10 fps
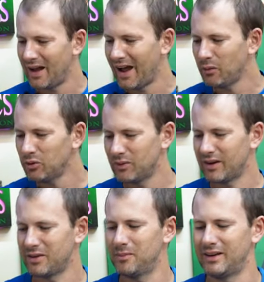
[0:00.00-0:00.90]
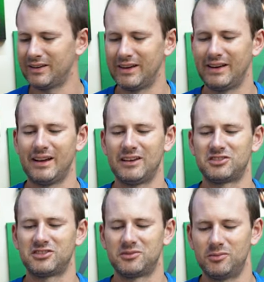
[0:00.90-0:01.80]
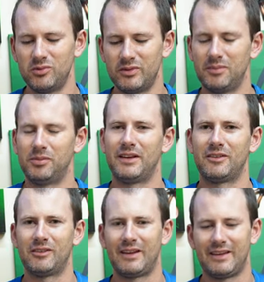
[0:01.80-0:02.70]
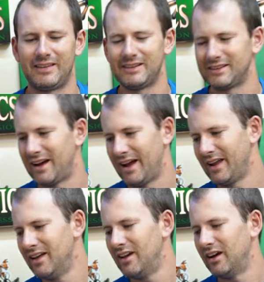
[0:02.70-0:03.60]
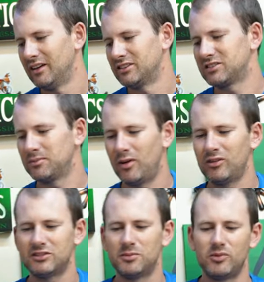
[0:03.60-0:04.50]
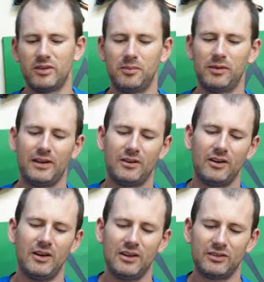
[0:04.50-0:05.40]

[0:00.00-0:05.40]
I would recommend getting a smoothie blender like this guy. A small smoothie blender.